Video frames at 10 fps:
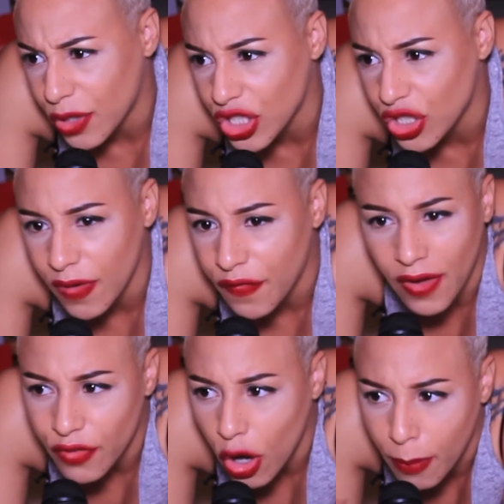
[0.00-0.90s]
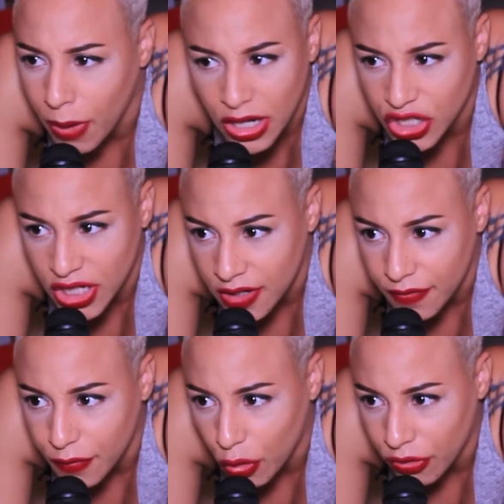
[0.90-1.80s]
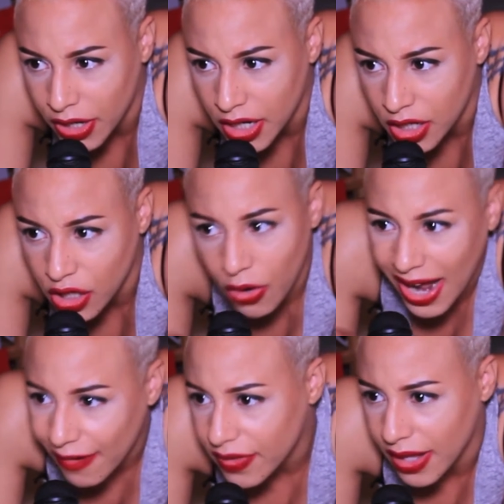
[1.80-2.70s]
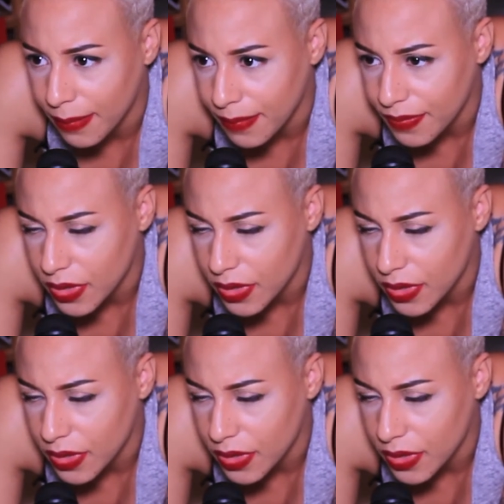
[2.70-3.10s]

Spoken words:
Because if you haven't got a budget for it, don't have them.